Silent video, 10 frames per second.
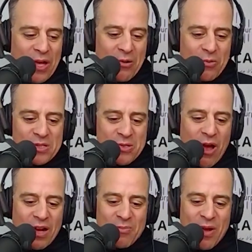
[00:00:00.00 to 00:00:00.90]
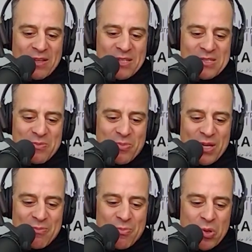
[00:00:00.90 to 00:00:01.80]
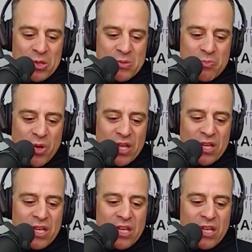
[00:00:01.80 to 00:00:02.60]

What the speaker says: I know we talked about this a bit in person, but